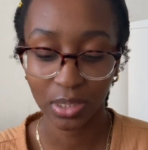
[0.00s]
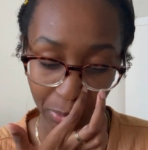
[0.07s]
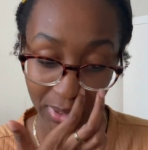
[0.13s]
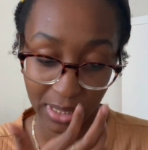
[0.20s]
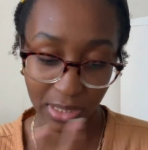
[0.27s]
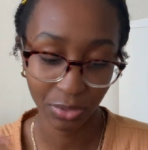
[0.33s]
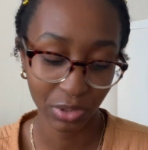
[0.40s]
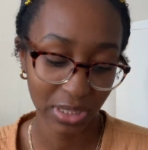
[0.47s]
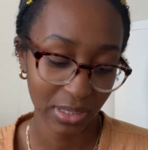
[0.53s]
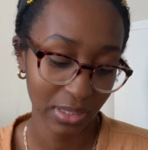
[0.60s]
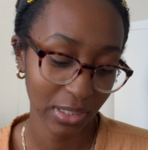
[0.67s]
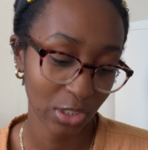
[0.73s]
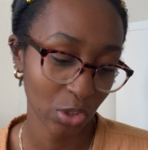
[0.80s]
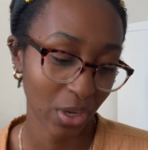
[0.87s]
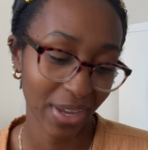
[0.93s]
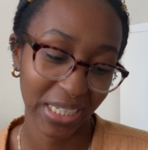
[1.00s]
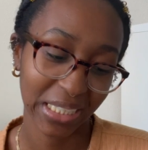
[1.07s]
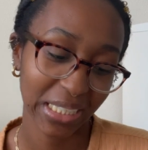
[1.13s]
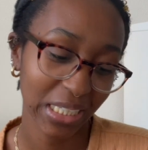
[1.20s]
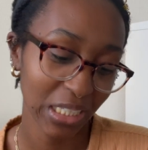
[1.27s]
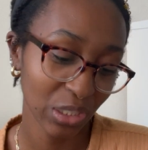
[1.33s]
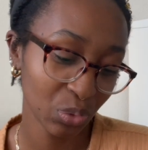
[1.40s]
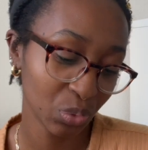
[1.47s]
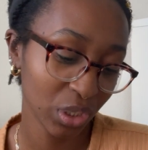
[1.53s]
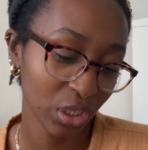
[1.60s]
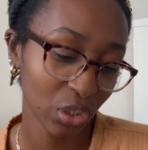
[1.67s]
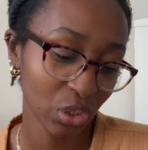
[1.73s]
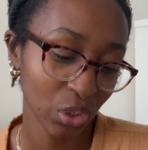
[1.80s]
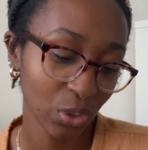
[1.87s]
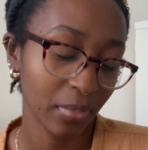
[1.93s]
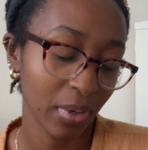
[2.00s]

It was Eid recently, so I had an Eid reel.